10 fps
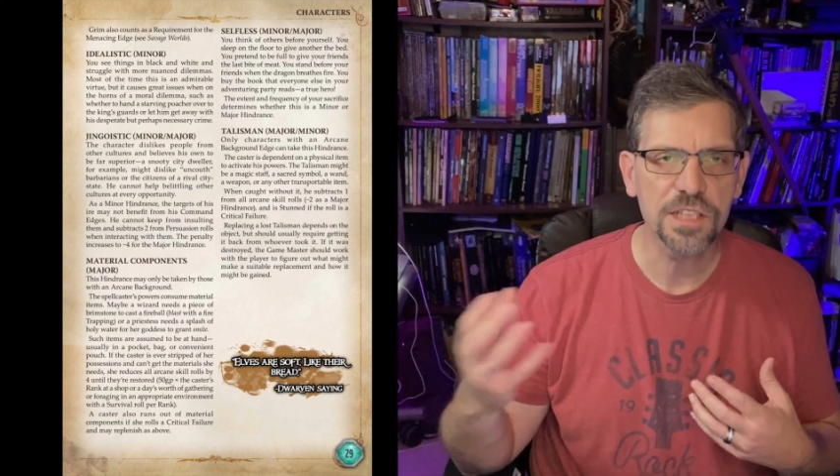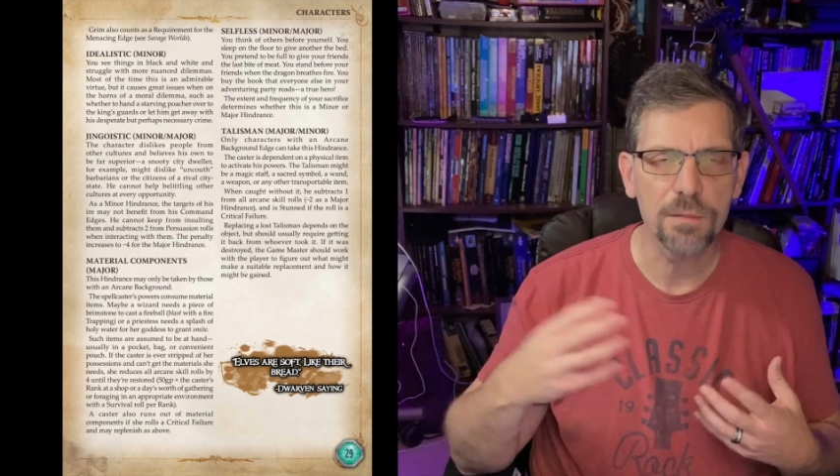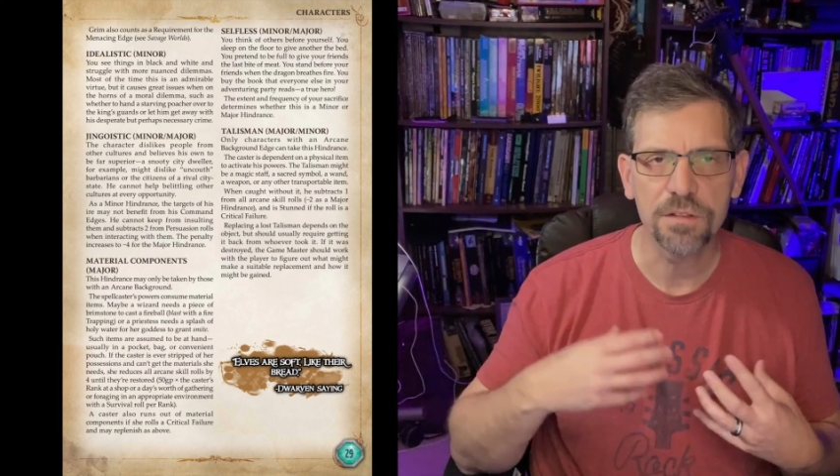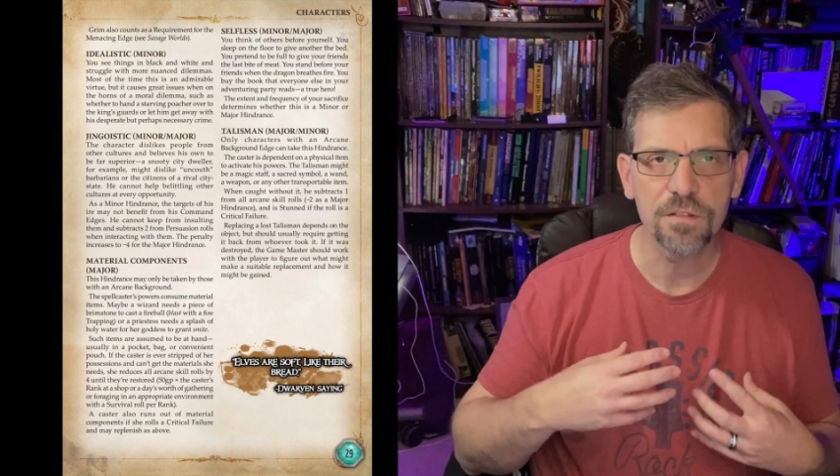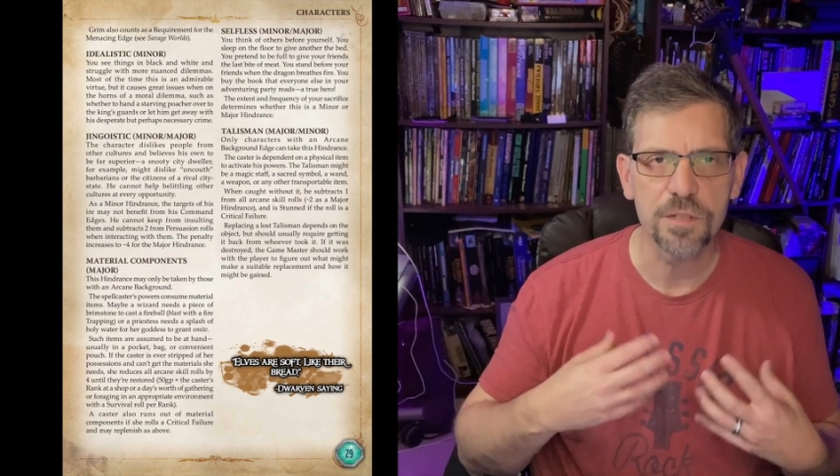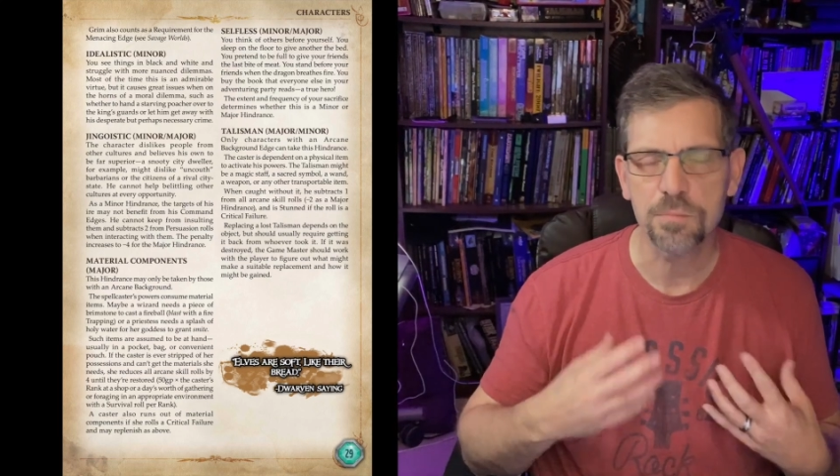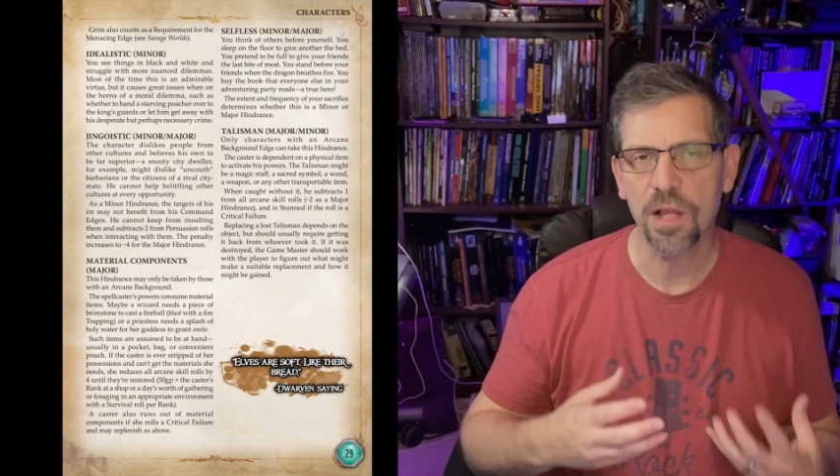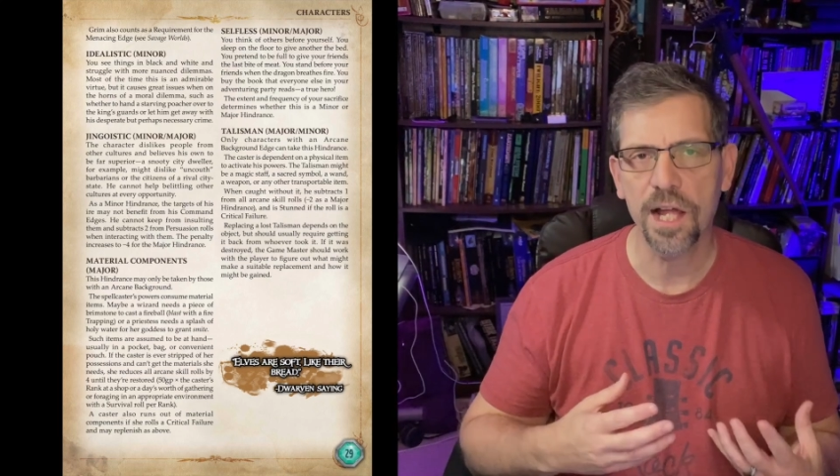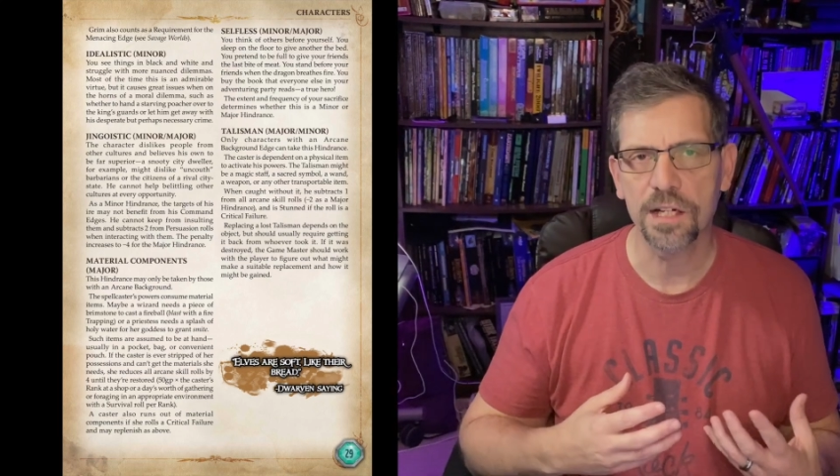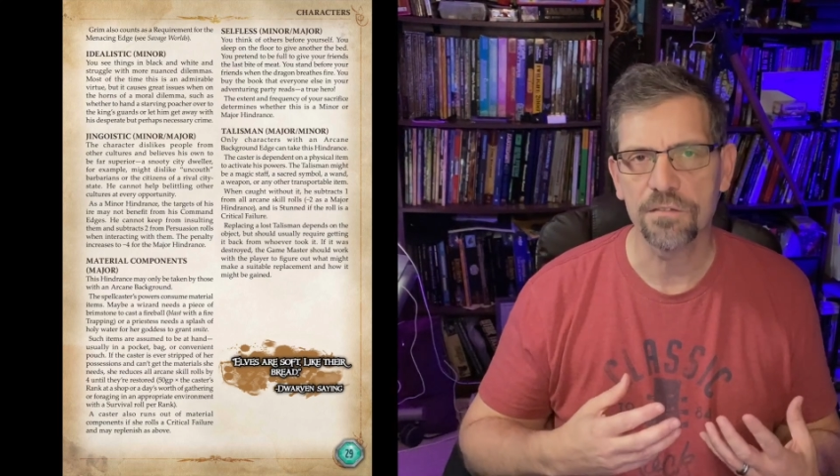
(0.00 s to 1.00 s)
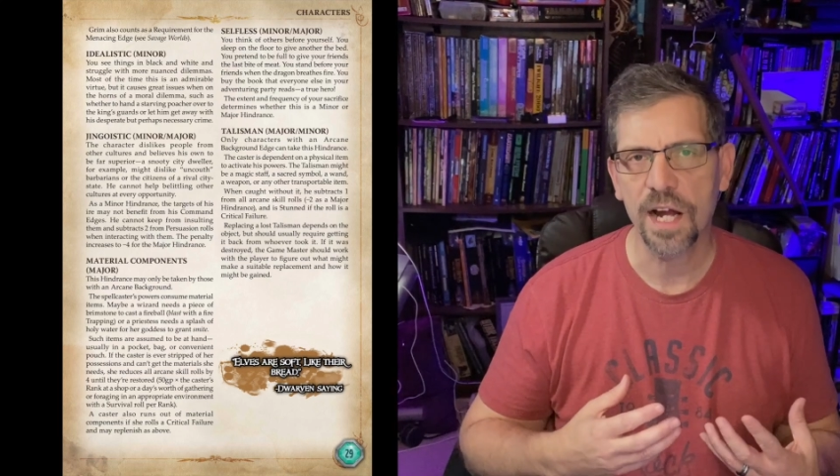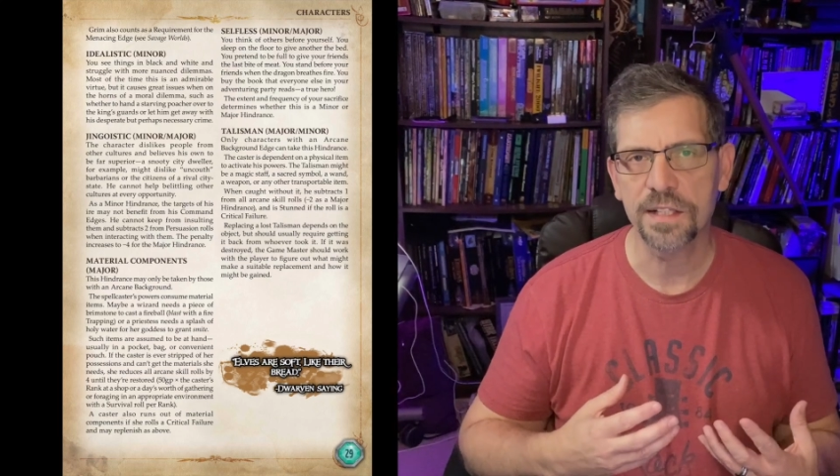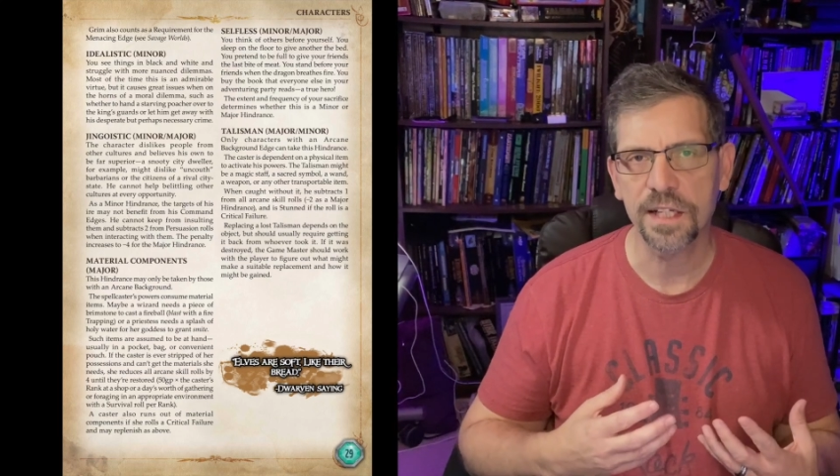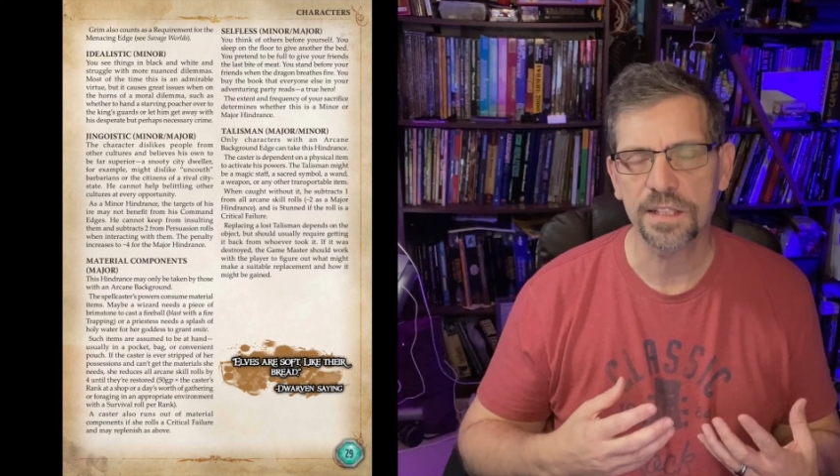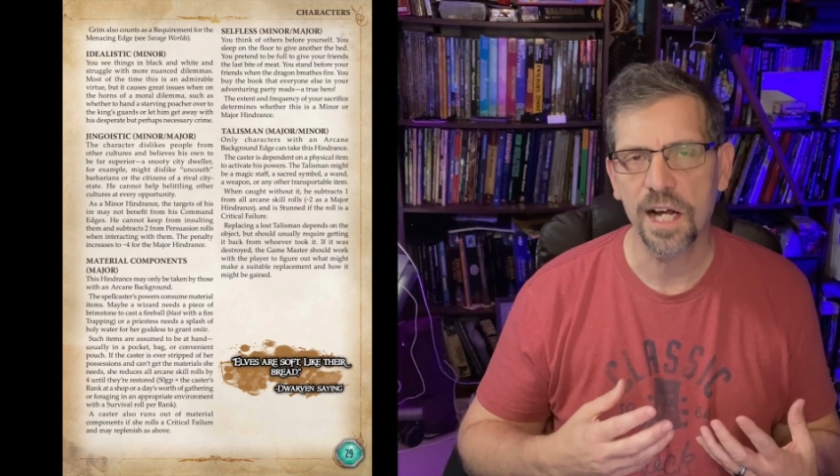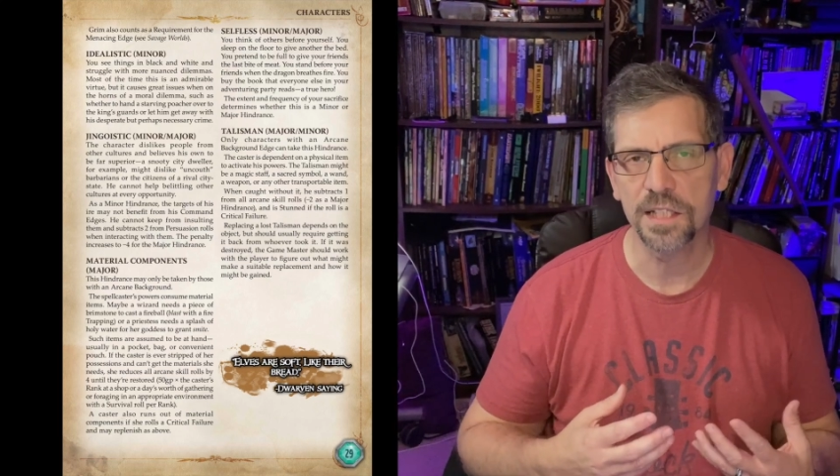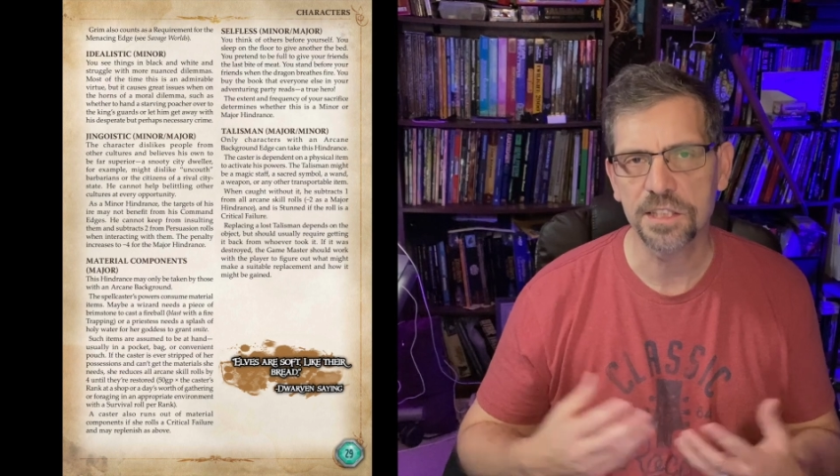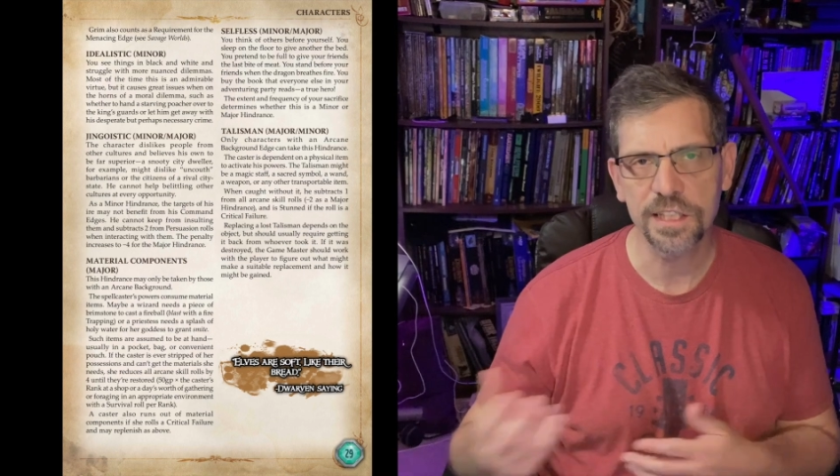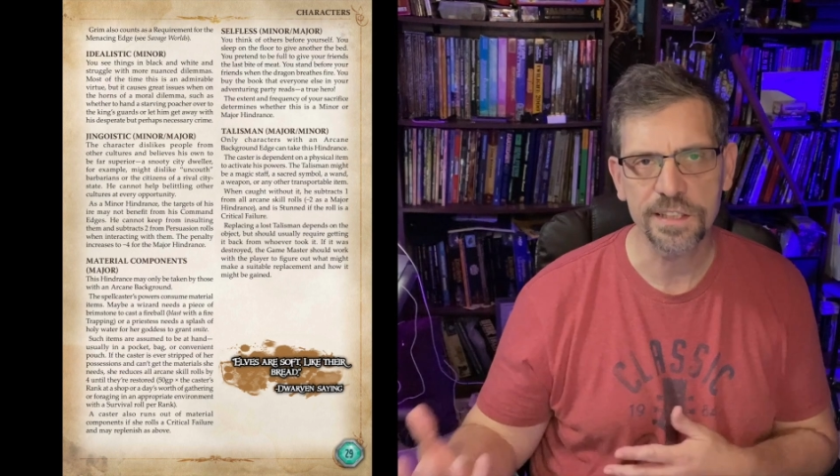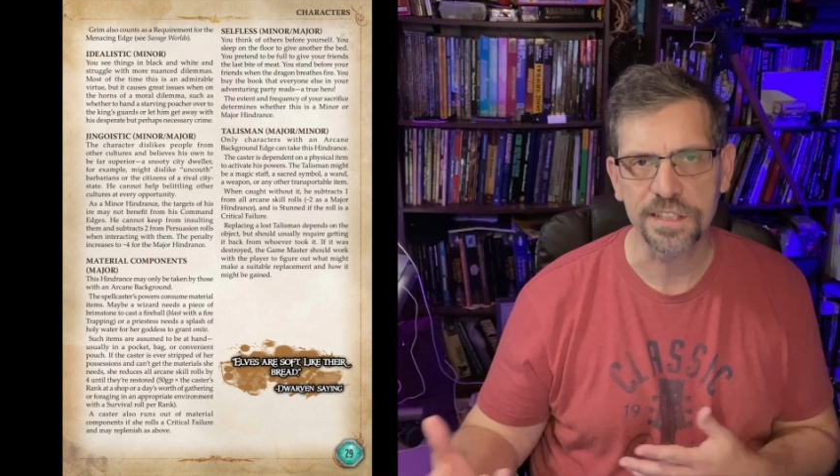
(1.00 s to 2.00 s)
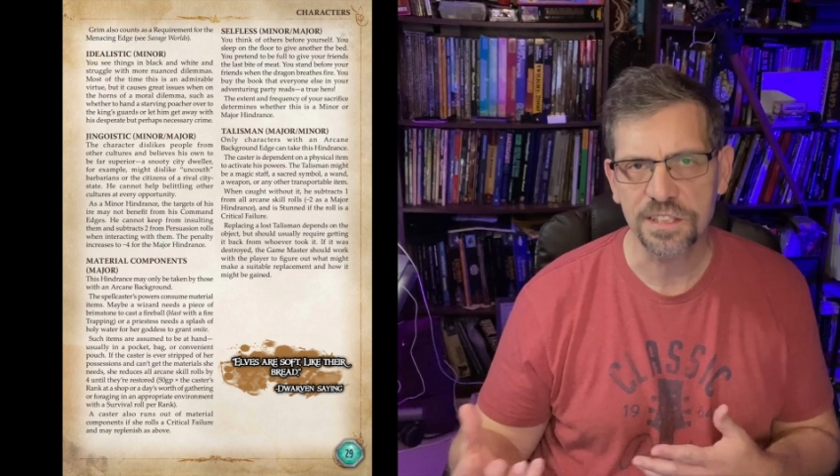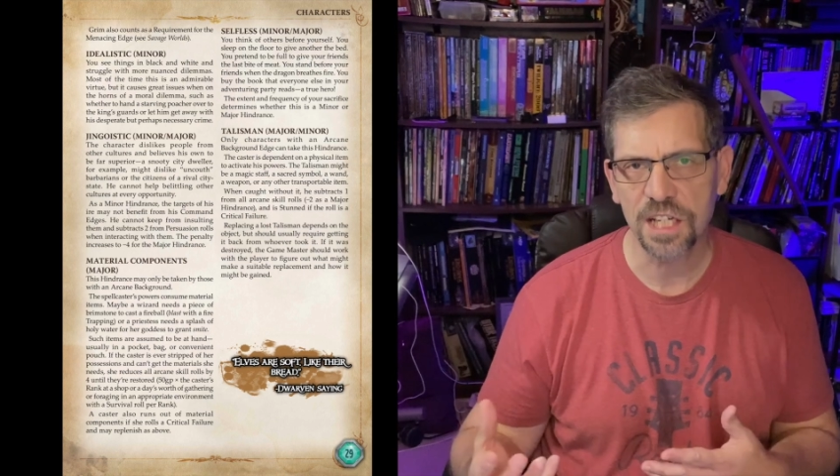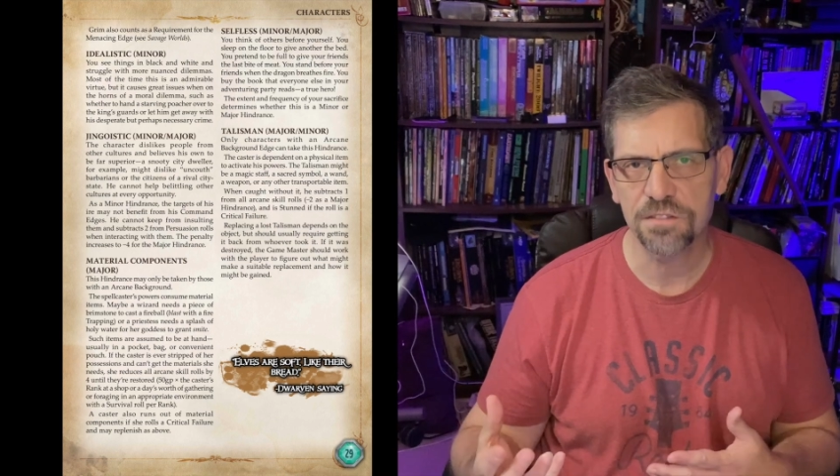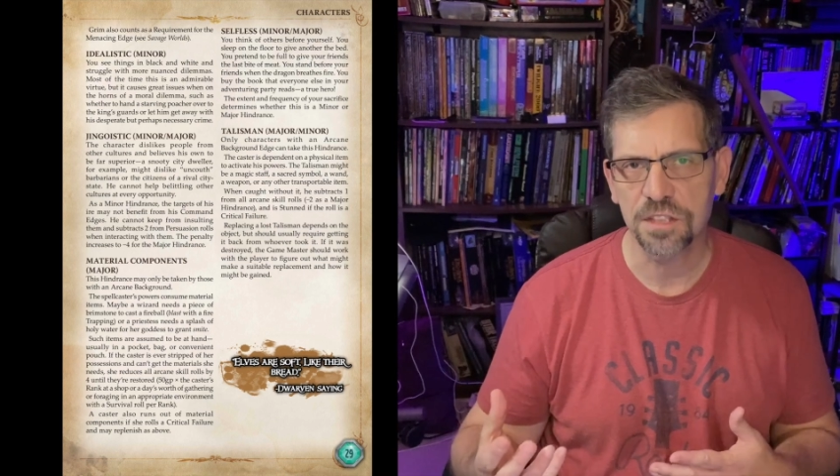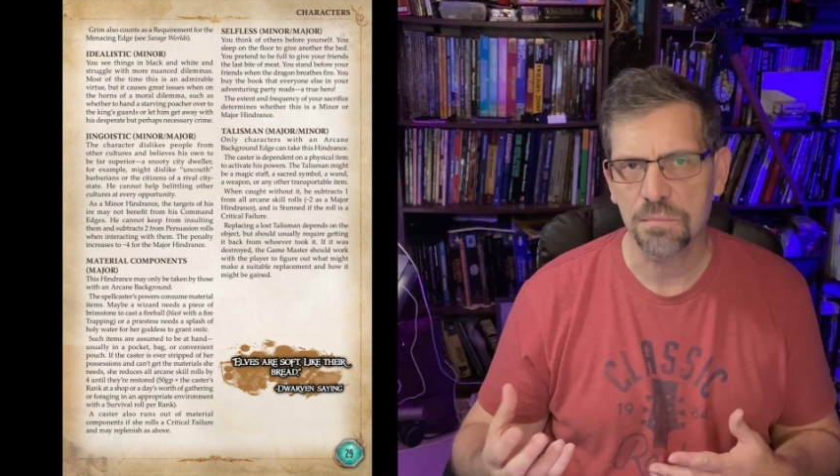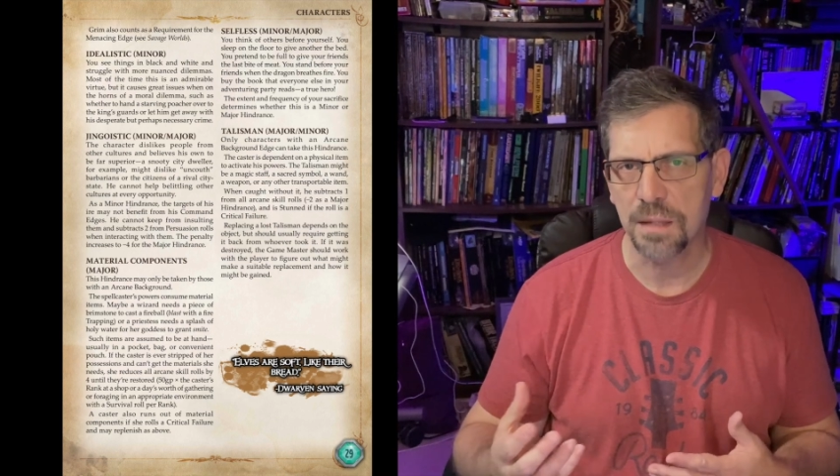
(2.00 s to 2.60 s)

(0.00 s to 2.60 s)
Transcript: coming from this planet of high technology that they discovered,